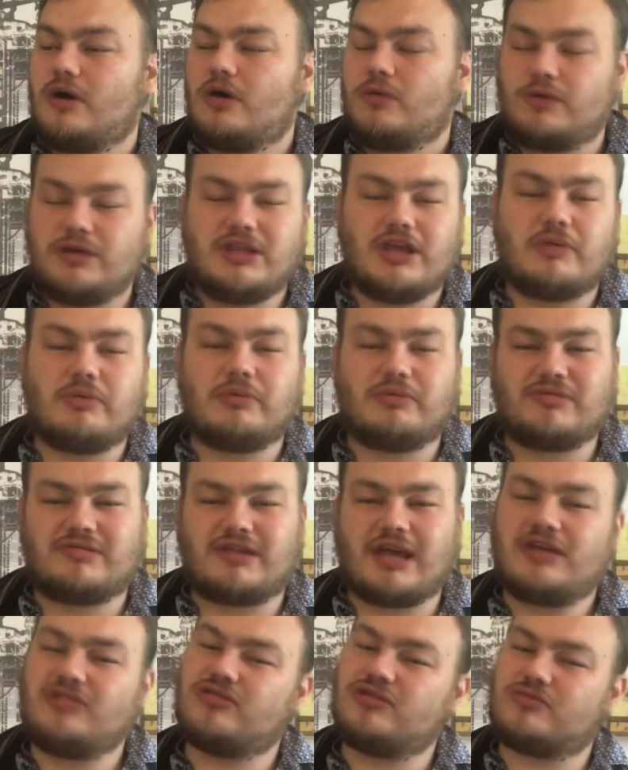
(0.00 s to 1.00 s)
knew it was
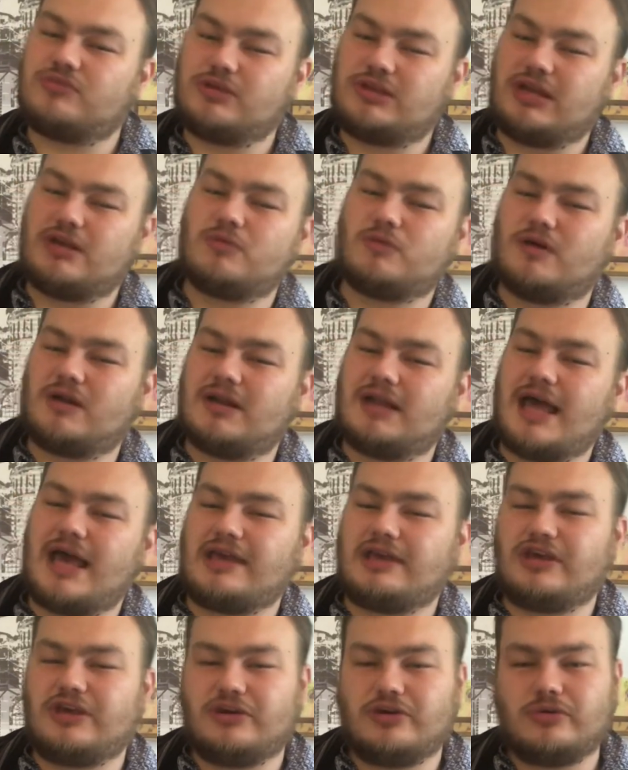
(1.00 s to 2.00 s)
dangerous, we didn't want to
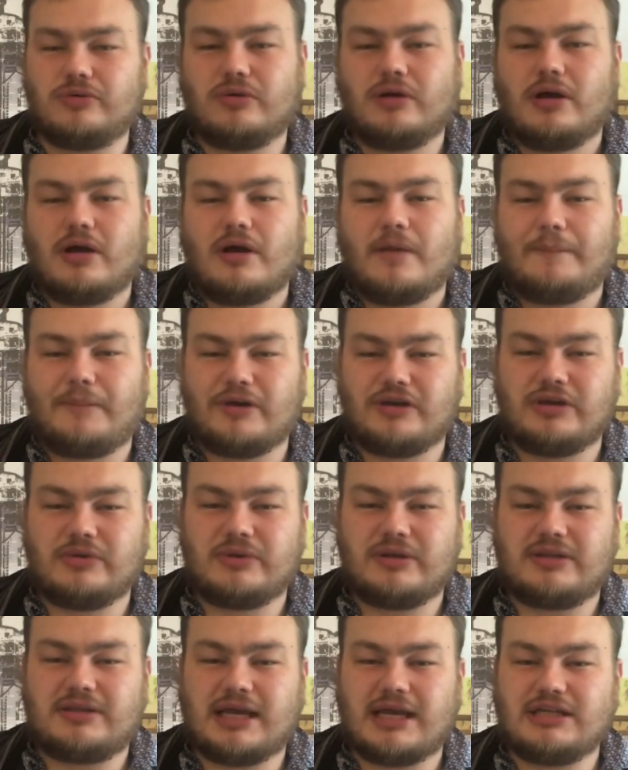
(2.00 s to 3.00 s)
let you put you
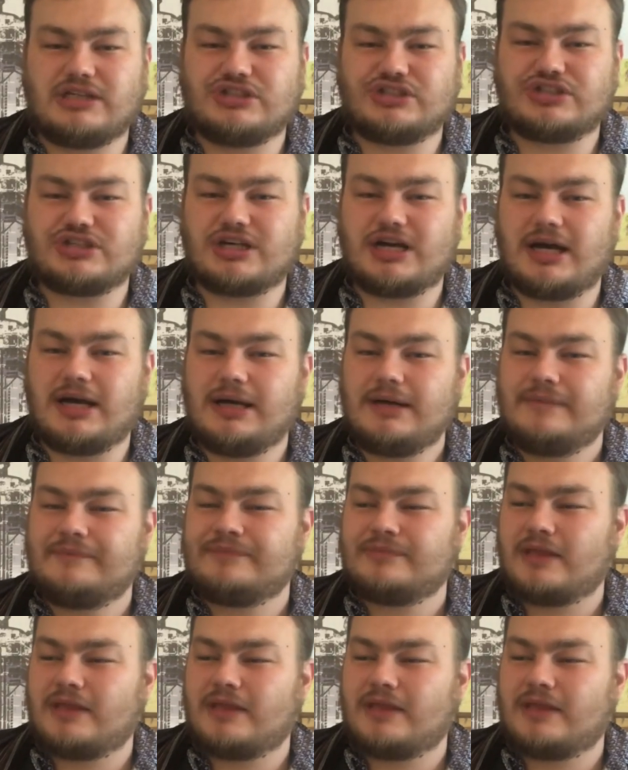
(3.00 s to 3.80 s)
in danger.